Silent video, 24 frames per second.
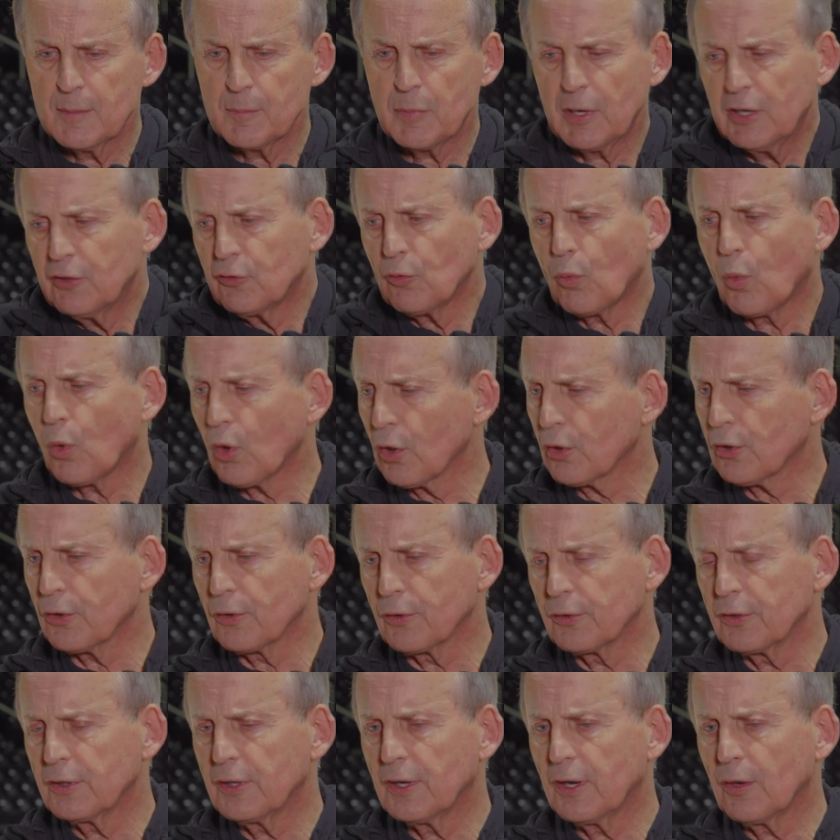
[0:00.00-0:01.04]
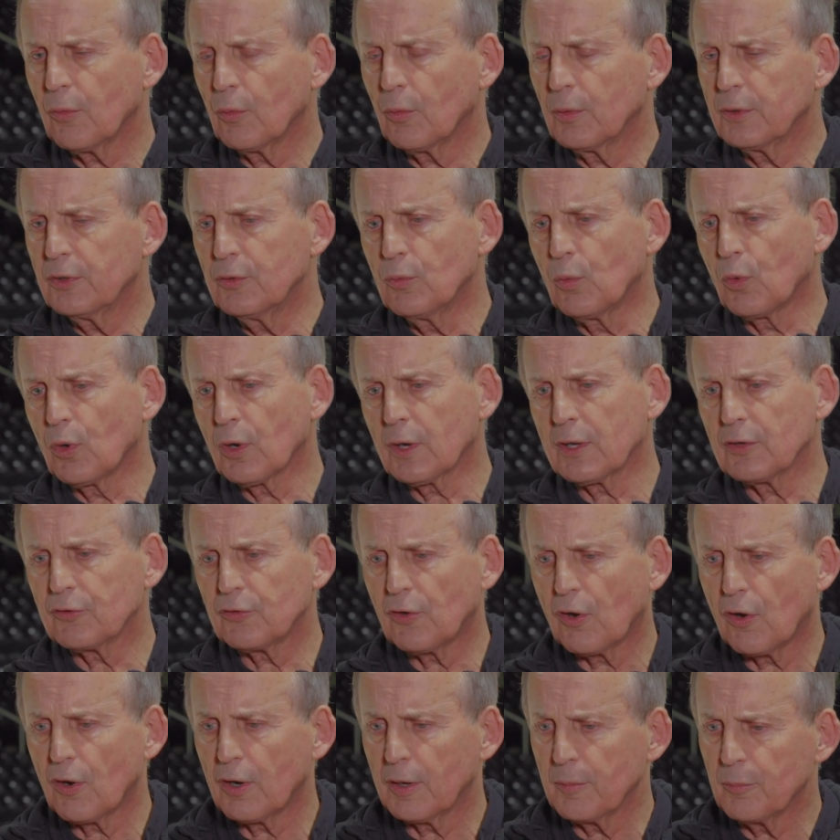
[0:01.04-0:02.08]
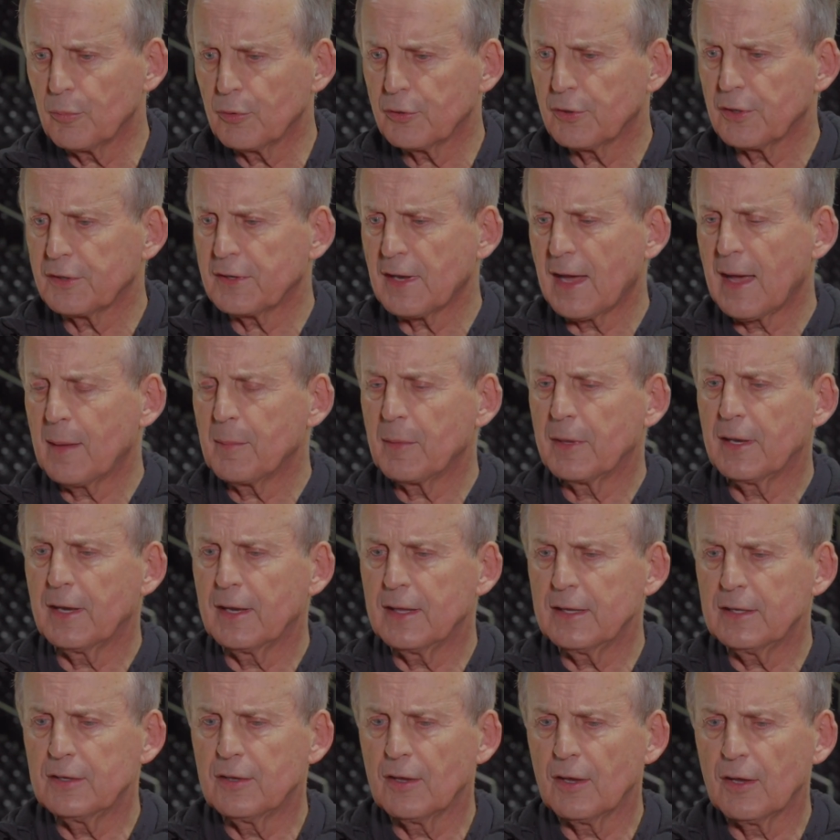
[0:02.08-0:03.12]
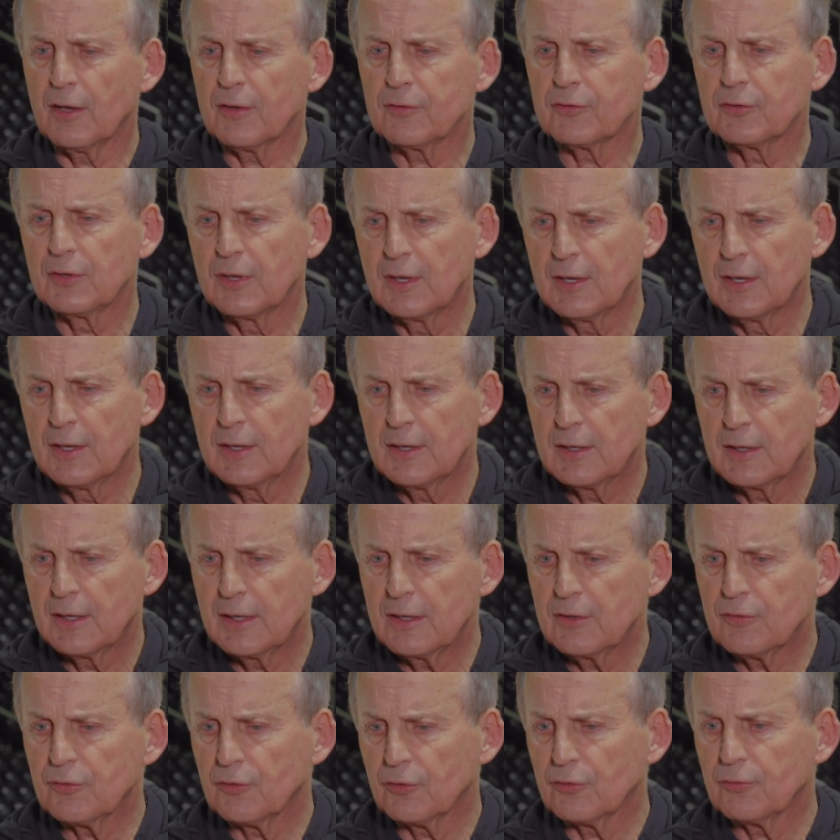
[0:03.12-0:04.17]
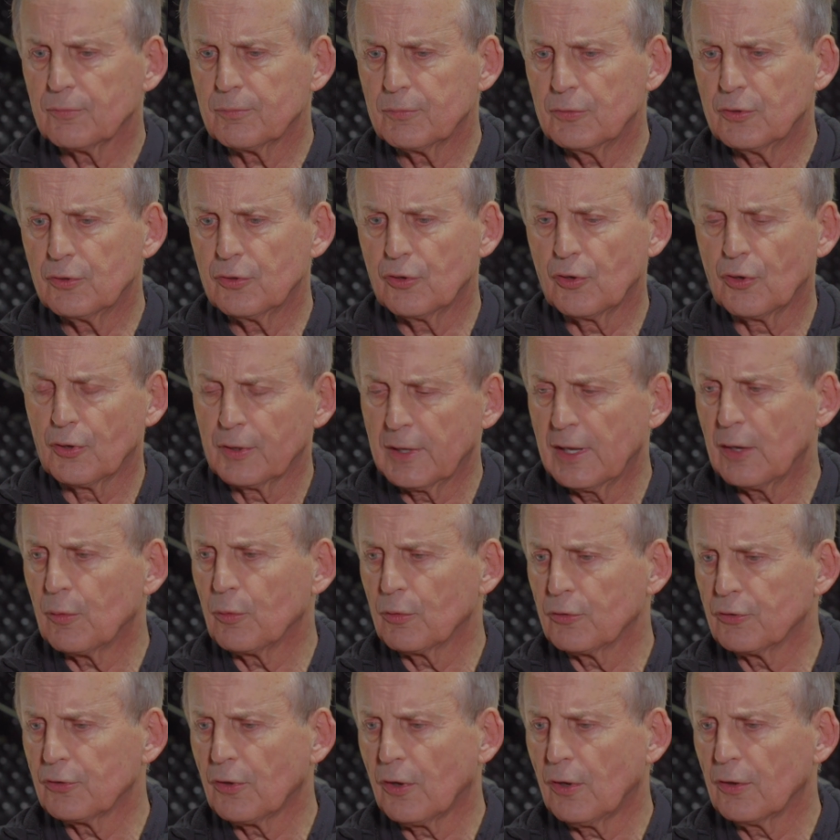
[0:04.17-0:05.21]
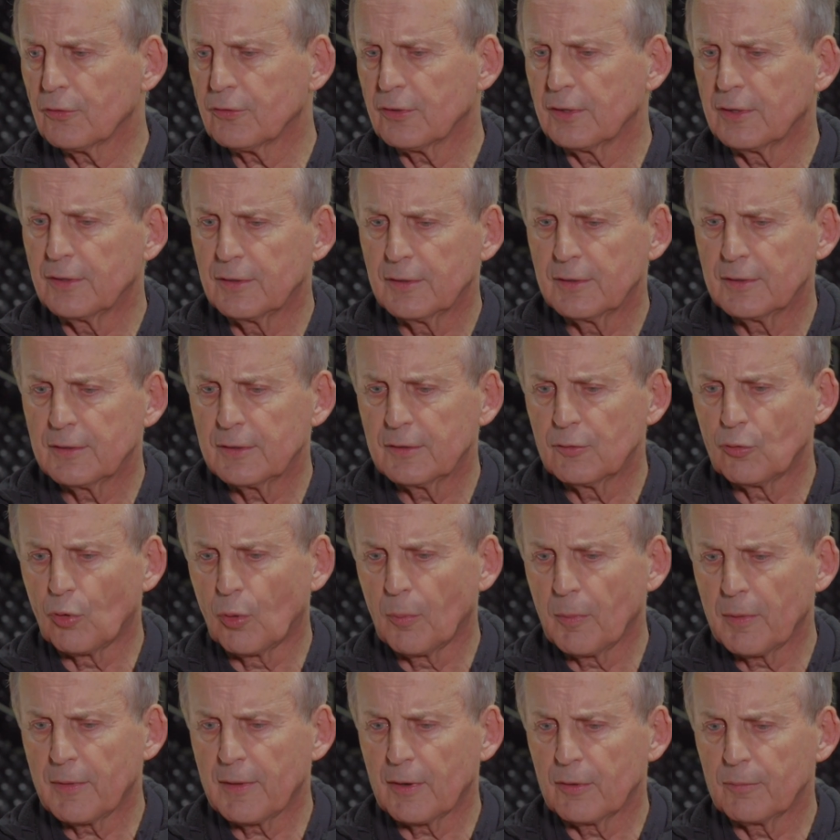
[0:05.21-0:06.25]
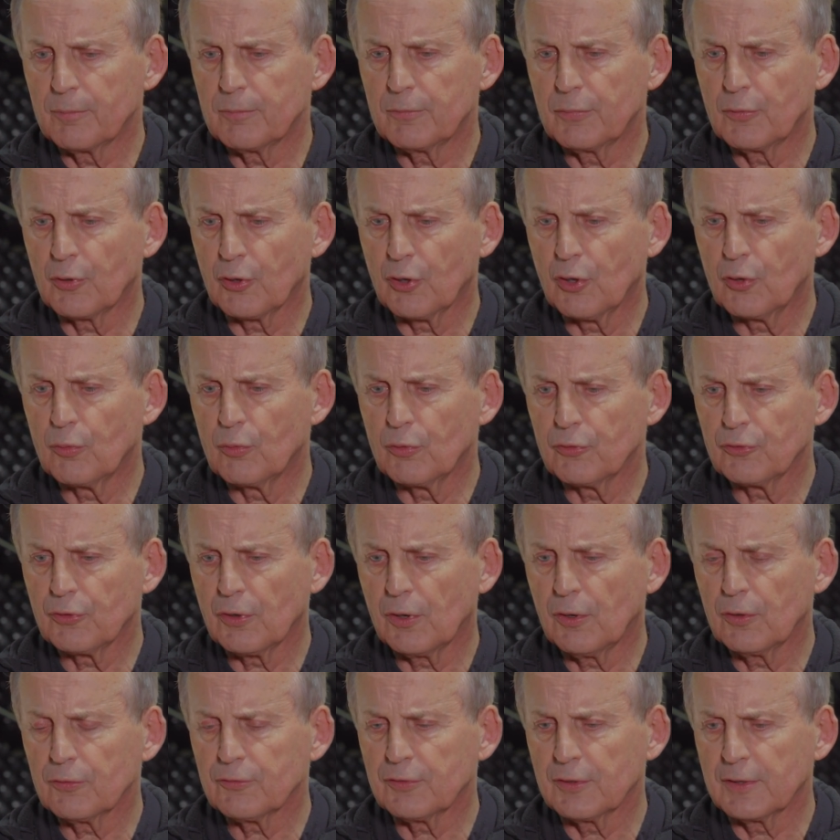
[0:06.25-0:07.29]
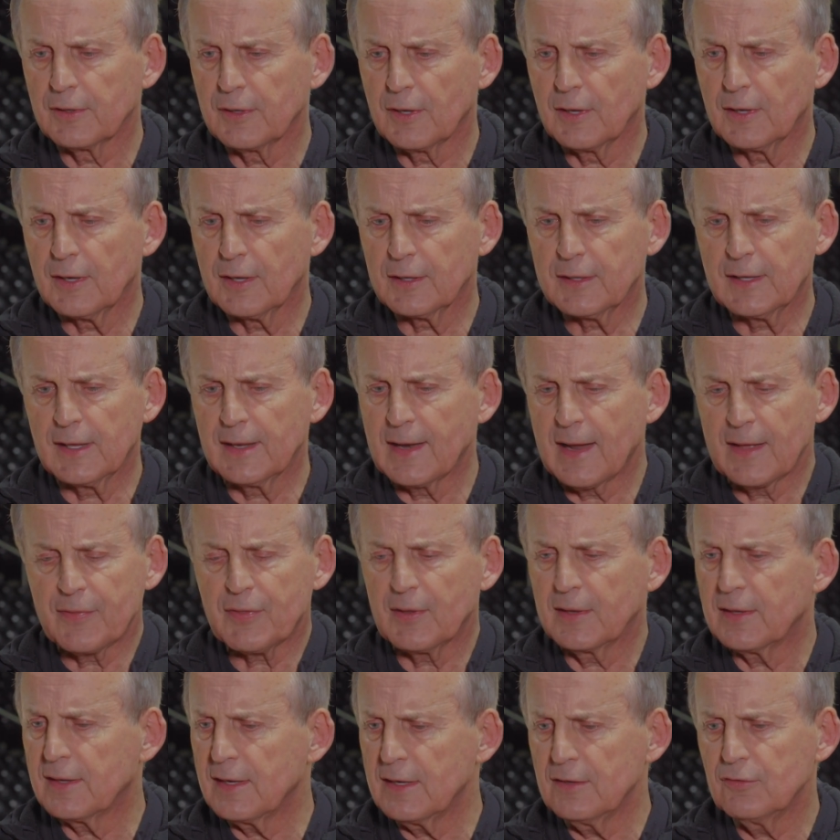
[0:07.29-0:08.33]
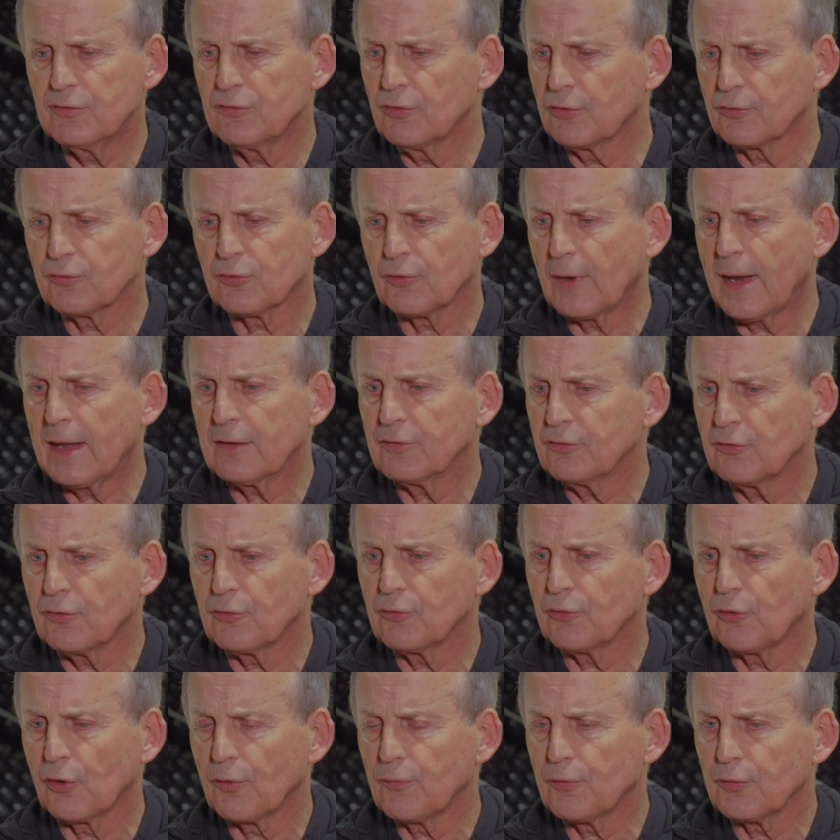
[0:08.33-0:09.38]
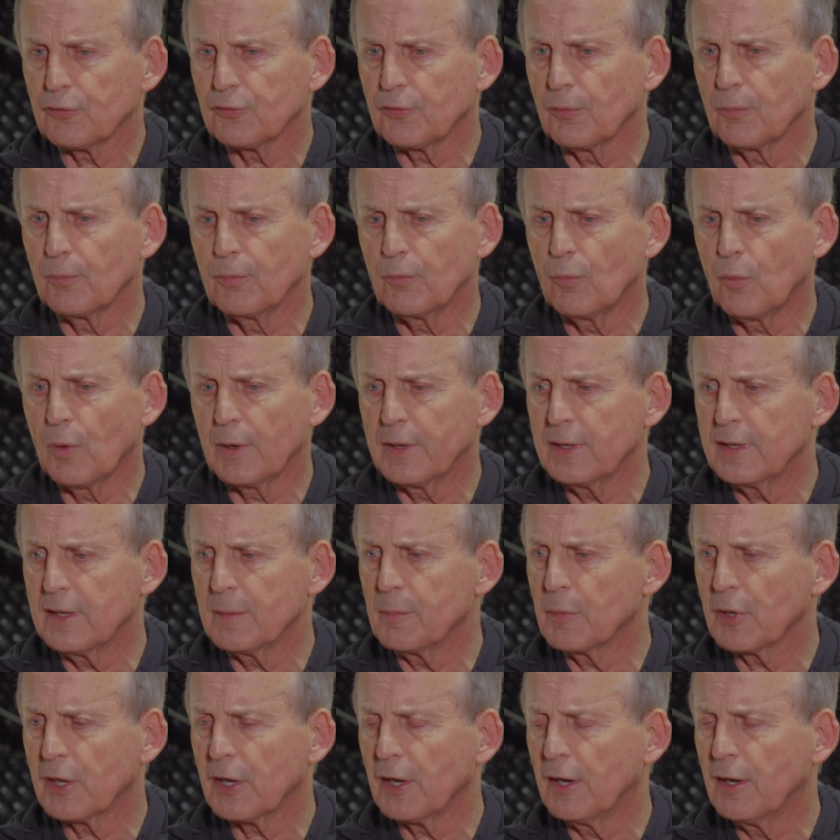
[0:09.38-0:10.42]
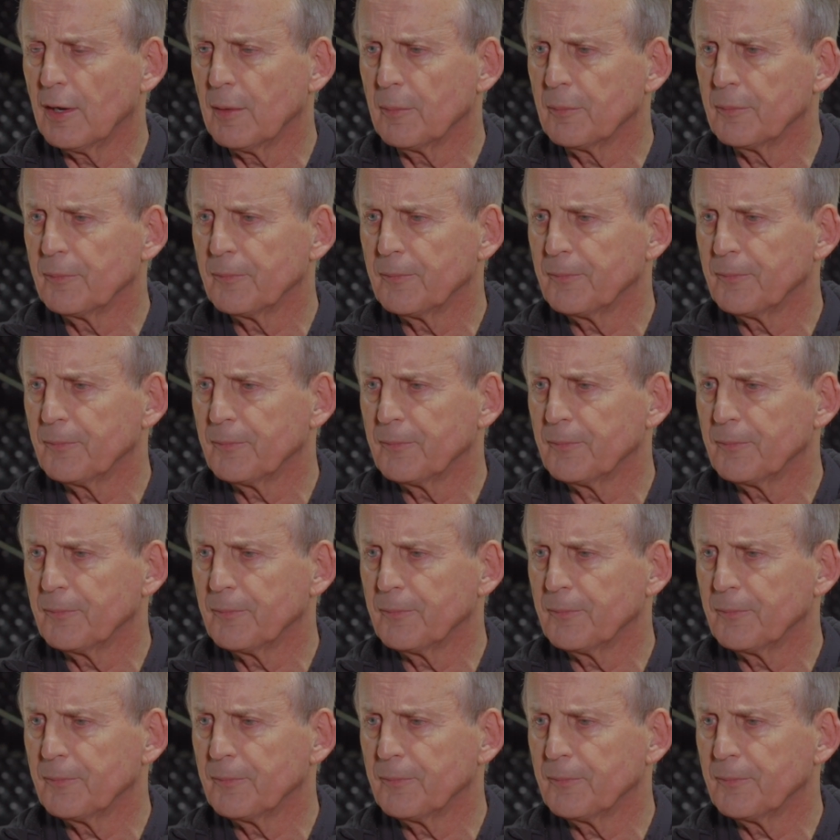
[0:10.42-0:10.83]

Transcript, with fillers: but he's a worker. You know, when you work as hard and put the time in that he does, he's gonna, you're going to get results, and normally they're, they're good results. And uh, again, I think he's just scratched the surface of what he can become.